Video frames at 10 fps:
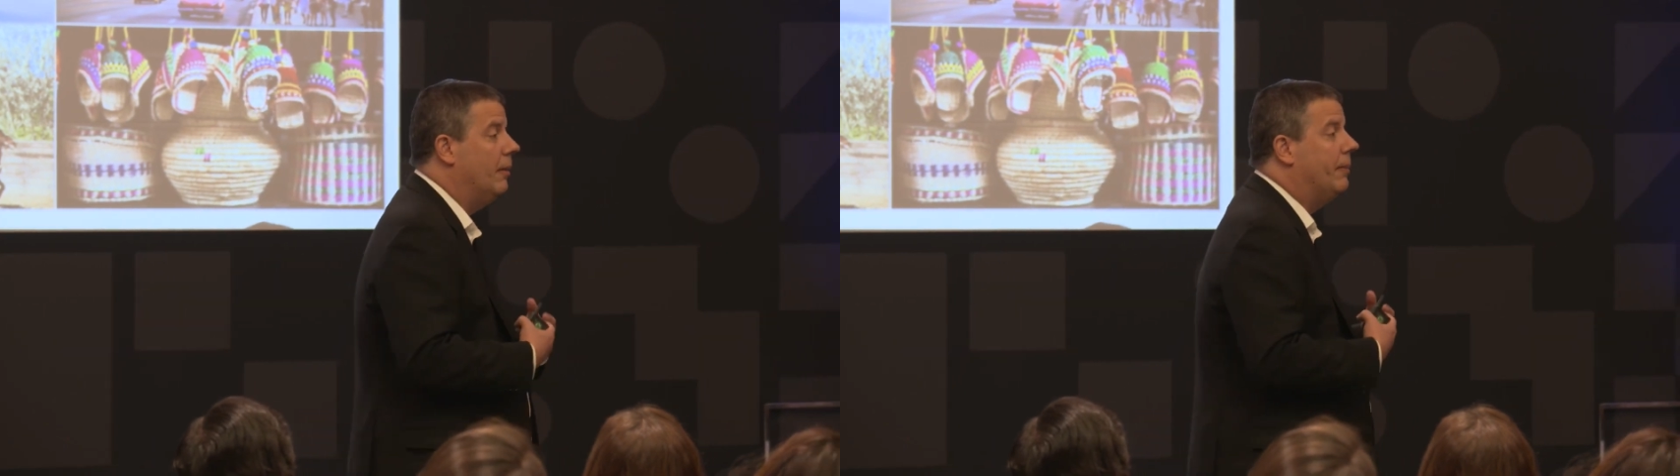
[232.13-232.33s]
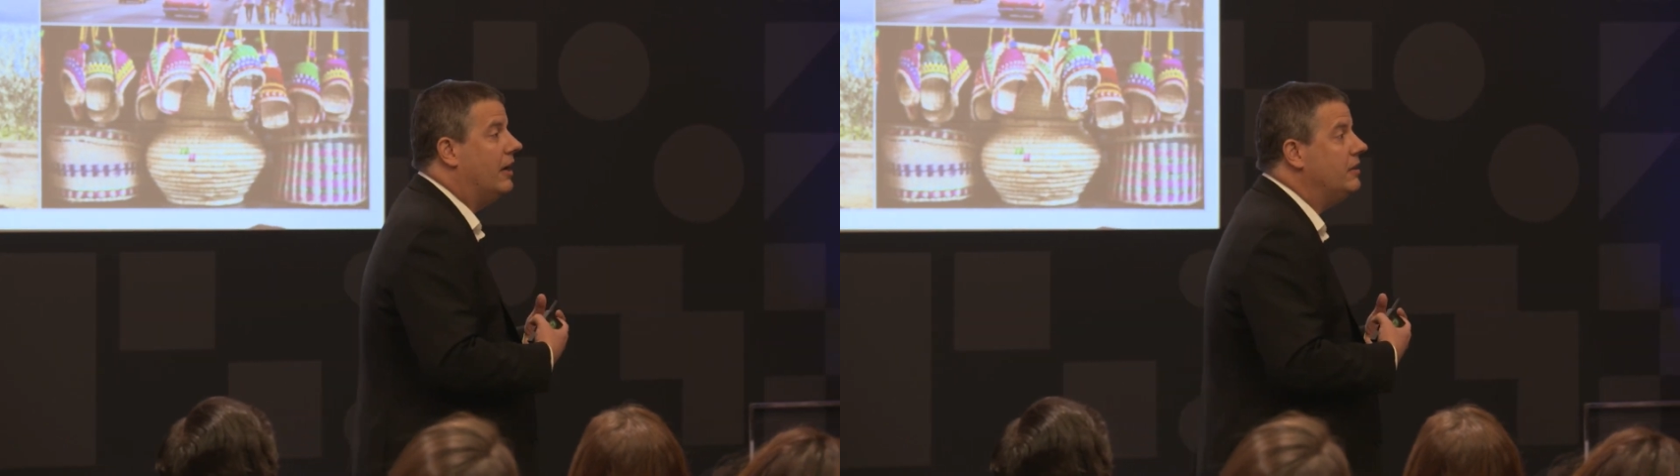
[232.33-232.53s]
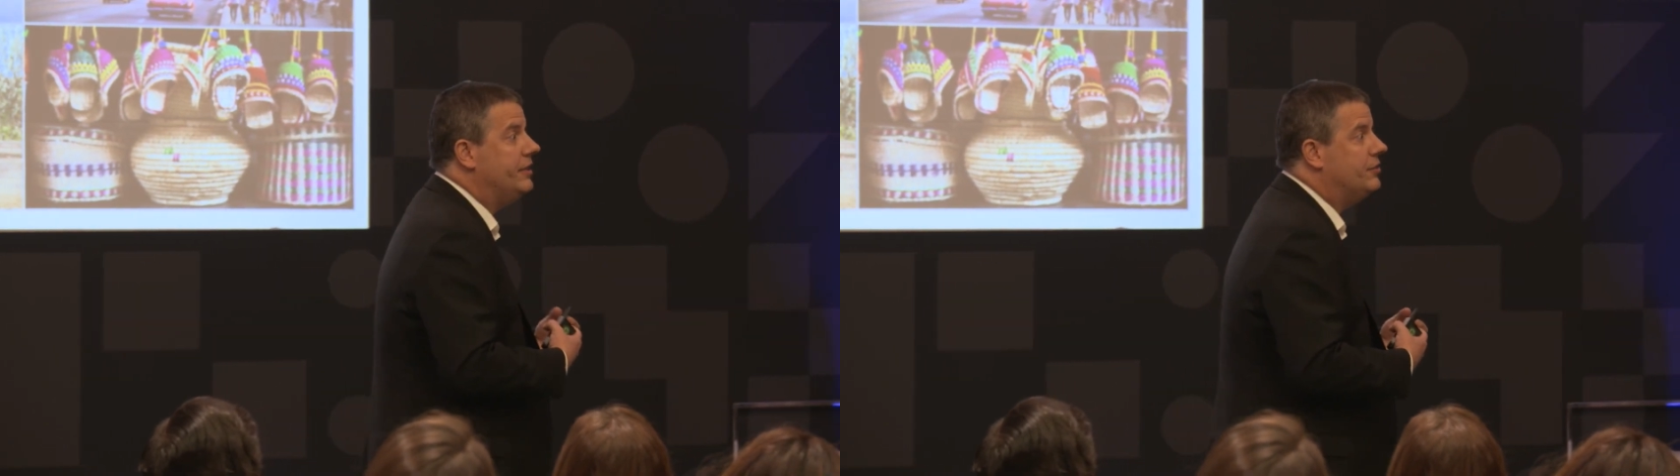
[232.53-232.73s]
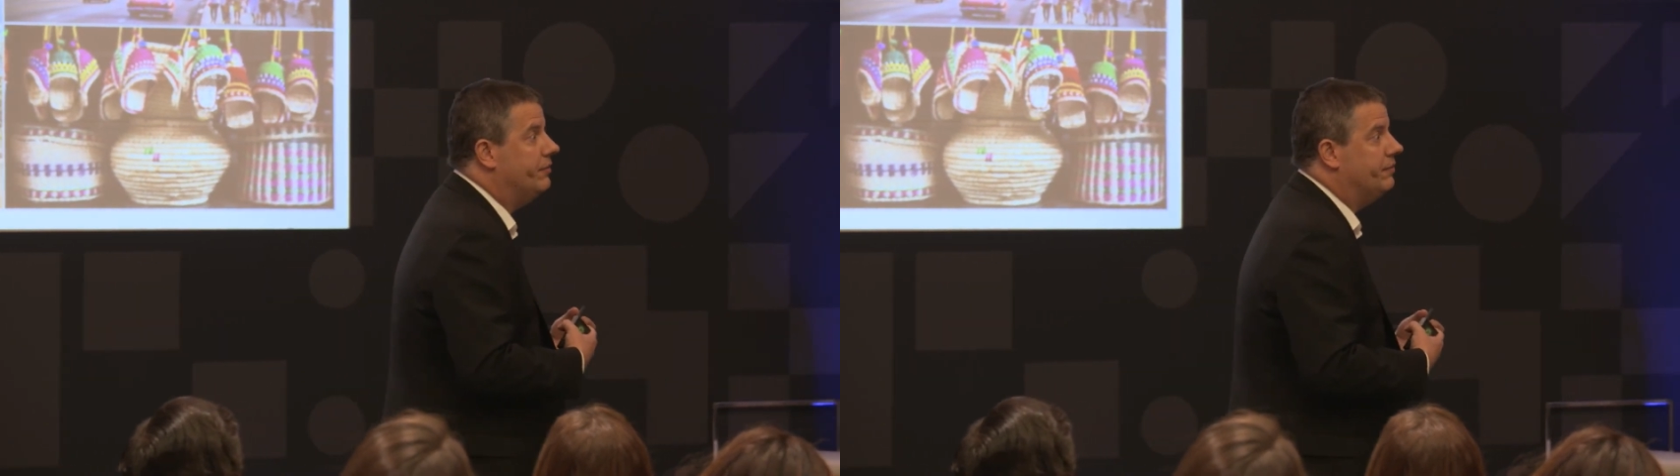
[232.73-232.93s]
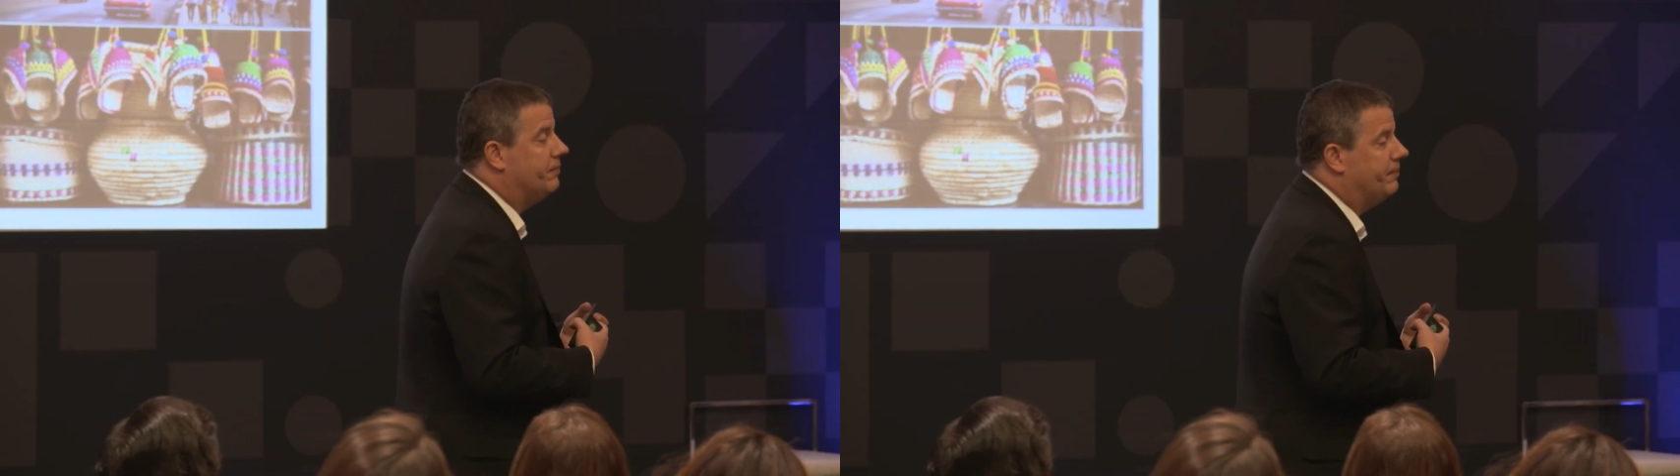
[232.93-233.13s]
partly
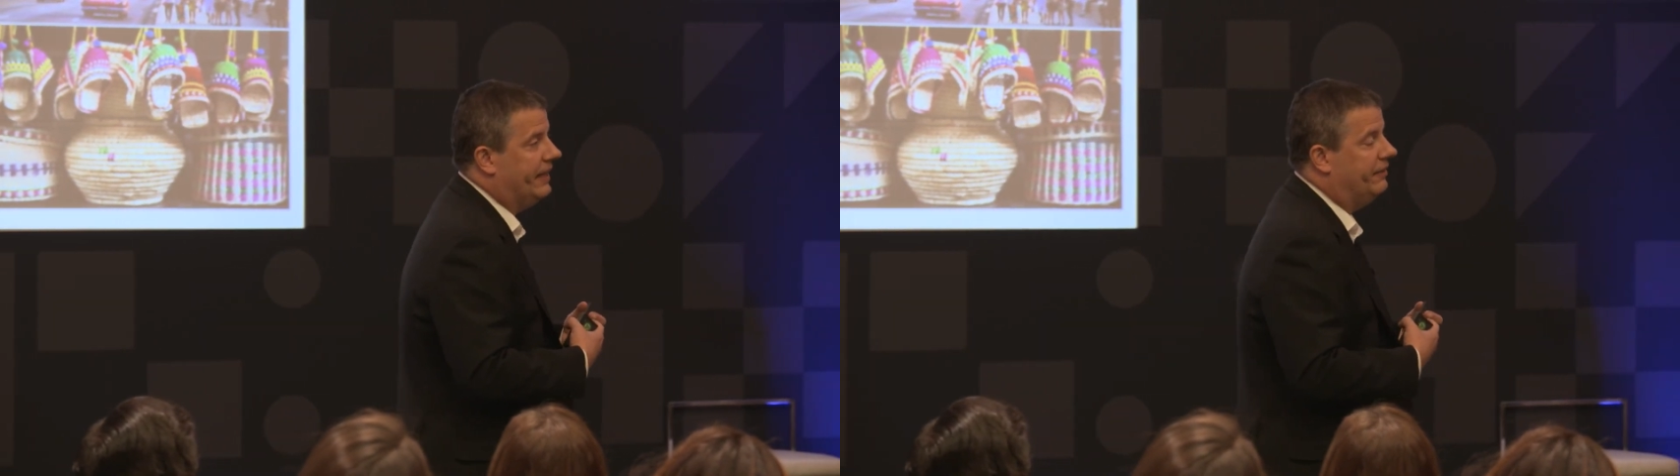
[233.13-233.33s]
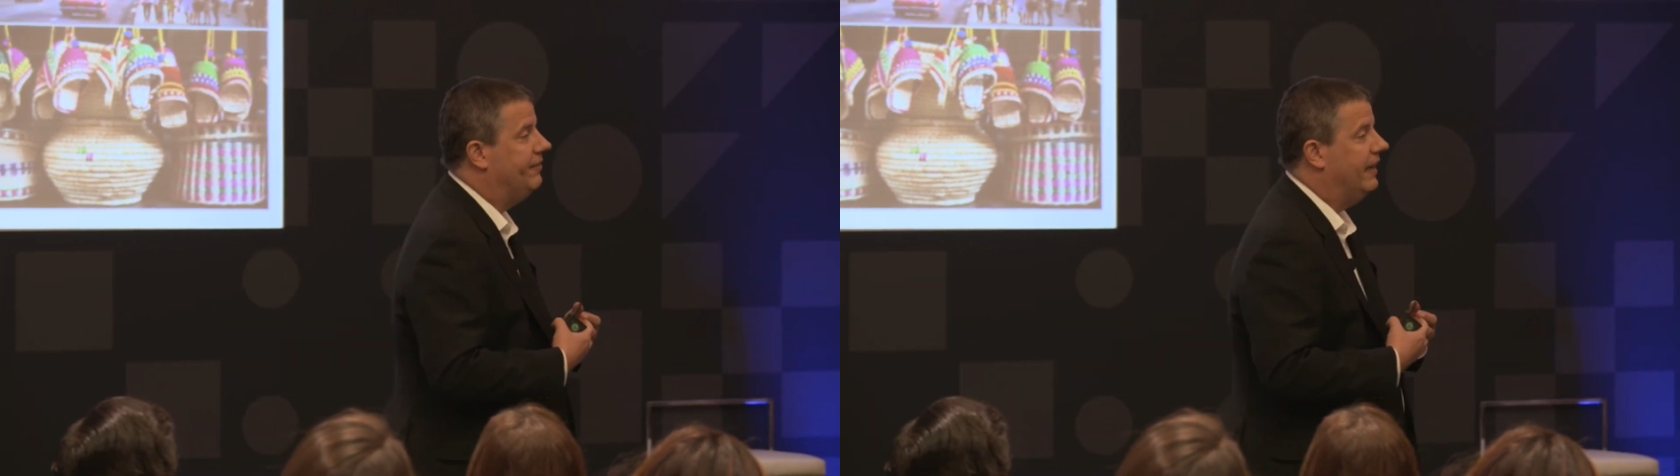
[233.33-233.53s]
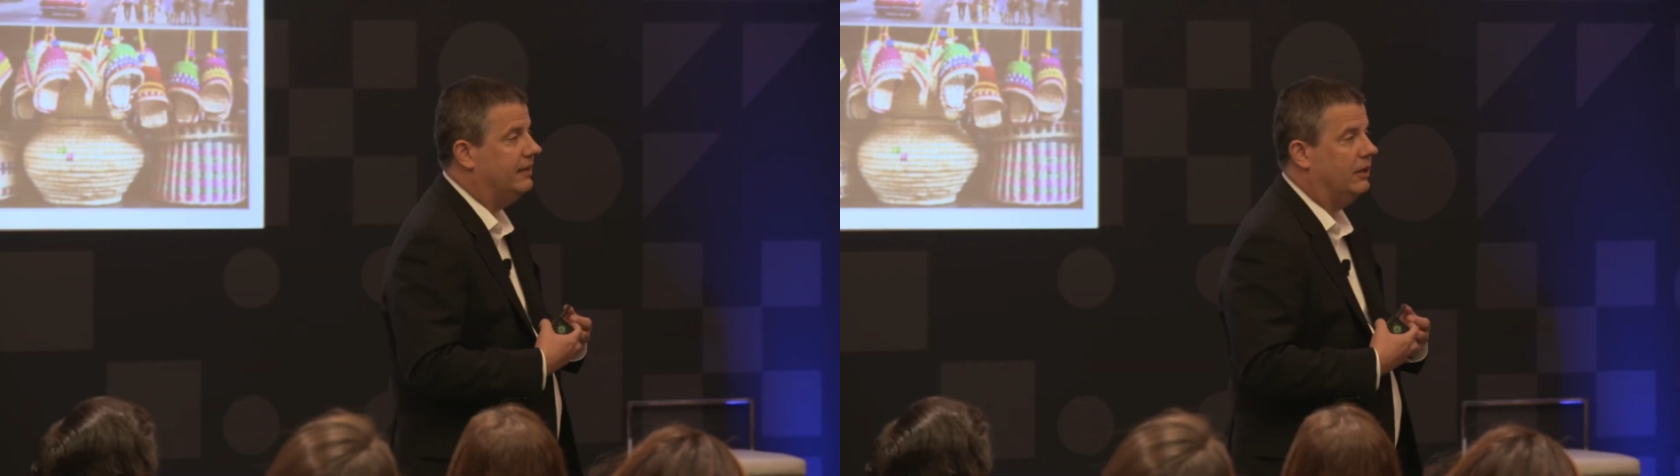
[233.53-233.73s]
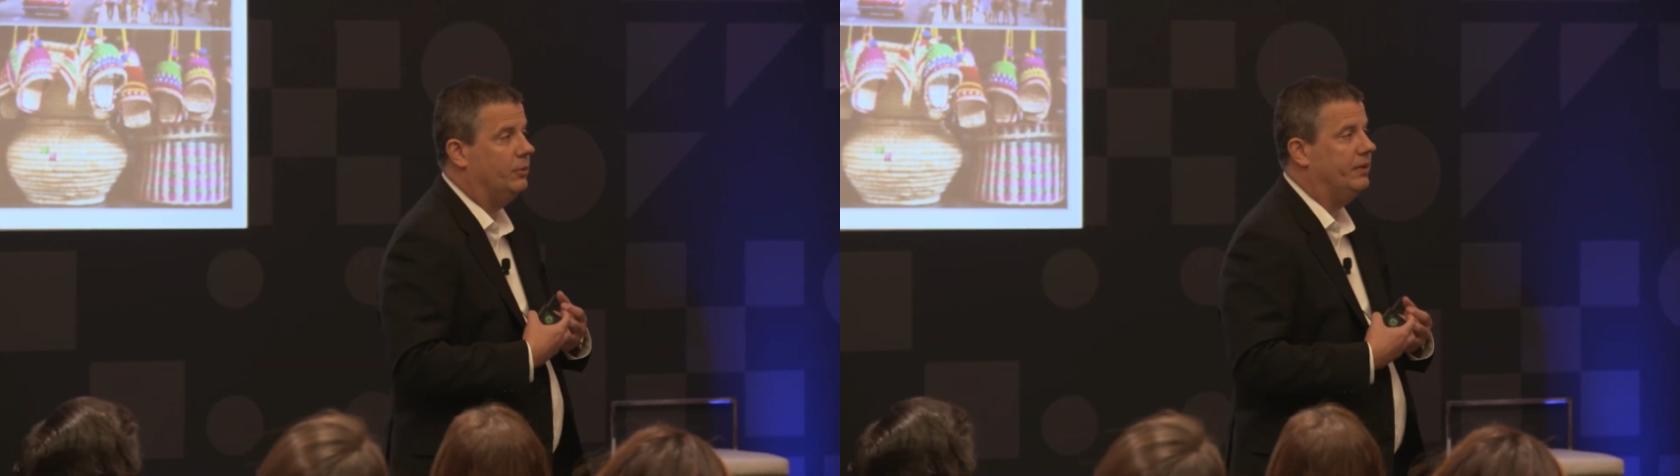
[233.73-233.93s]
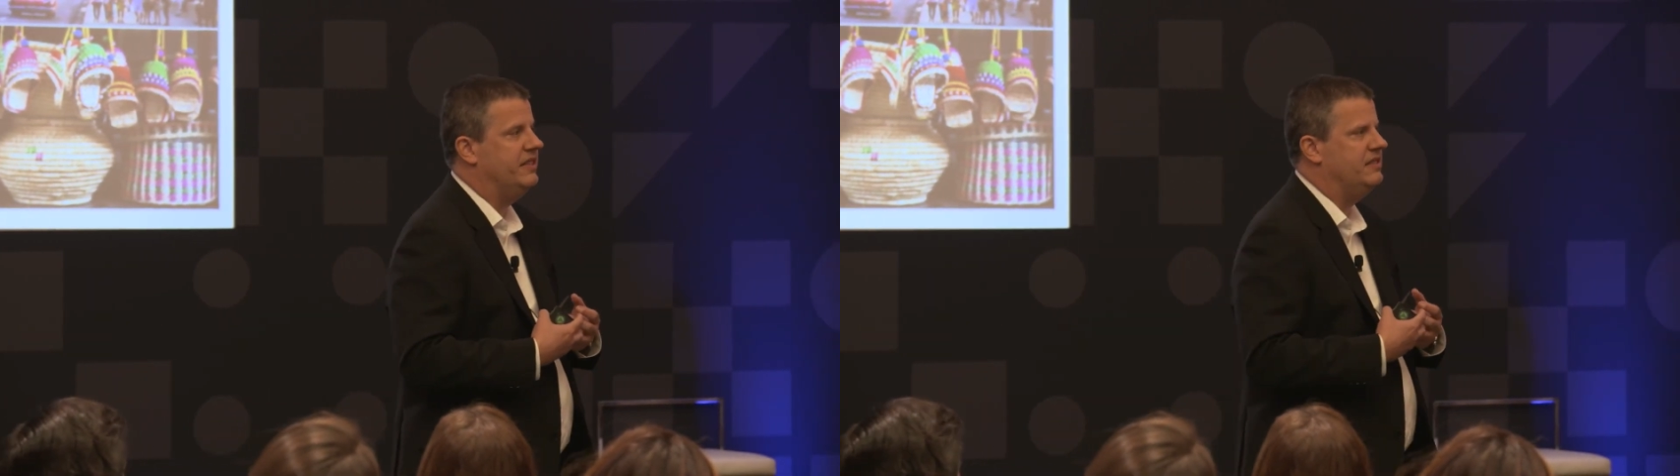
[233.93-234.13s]
driven by the fact that
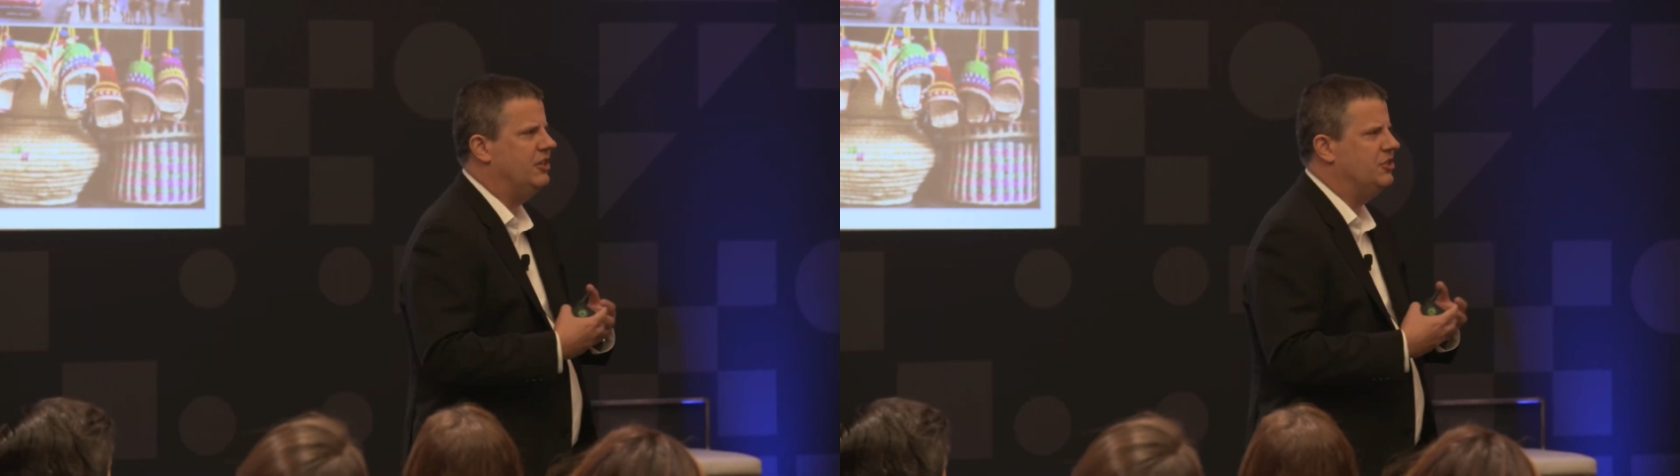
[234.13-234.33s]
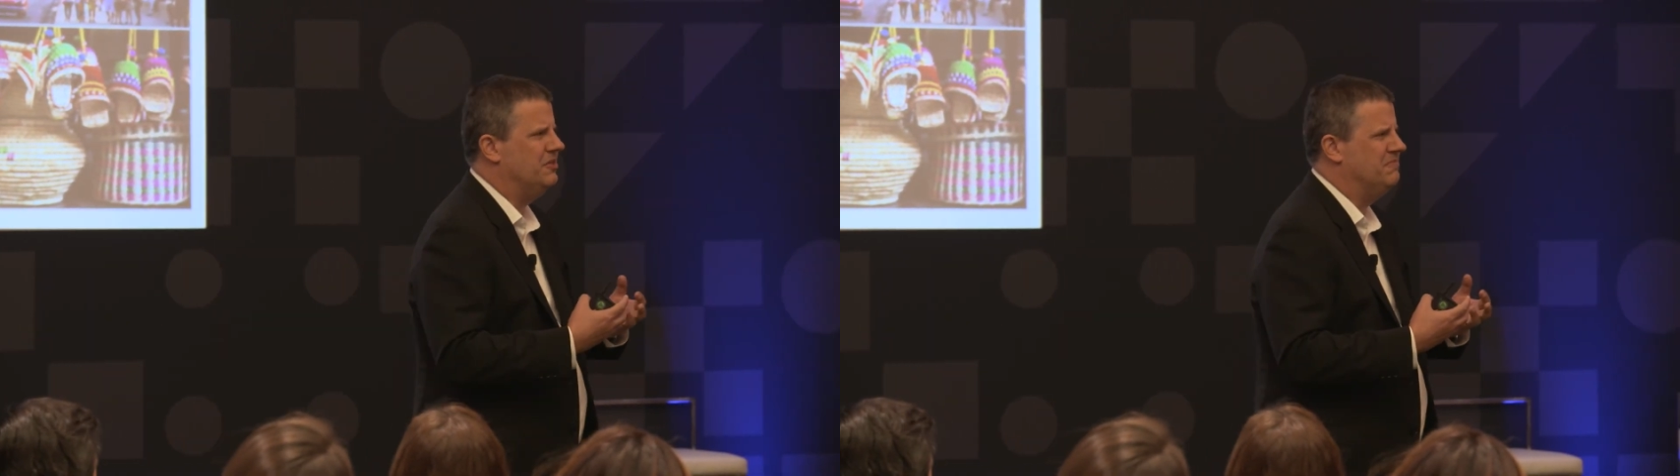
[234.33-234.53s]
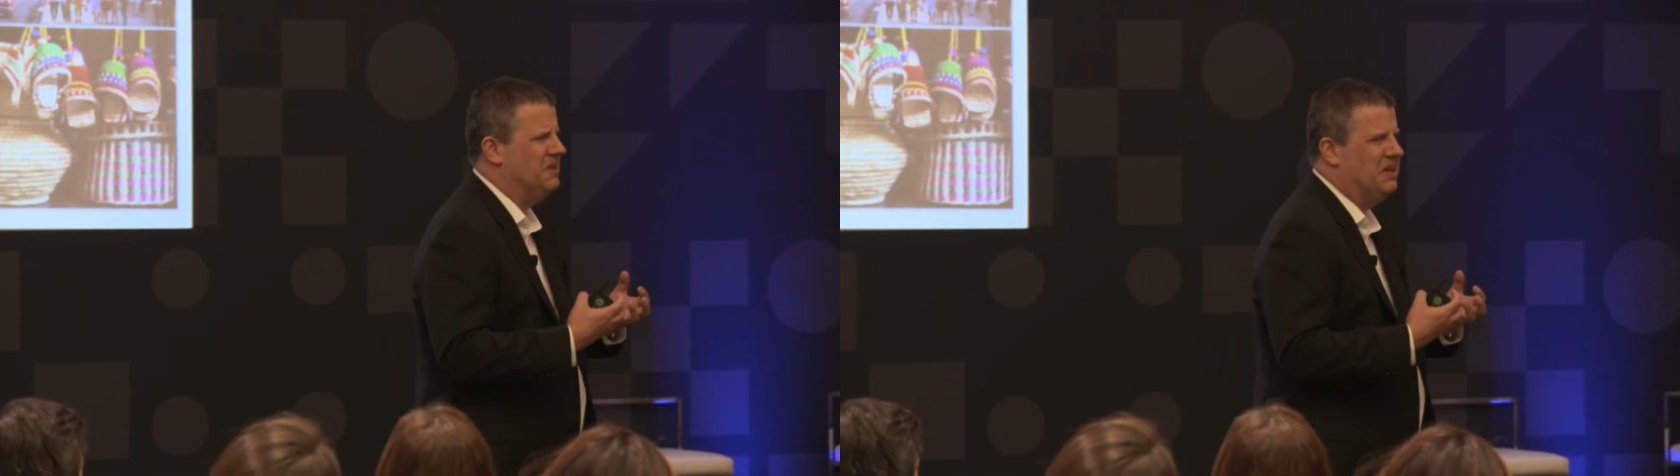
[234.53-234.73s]
globalization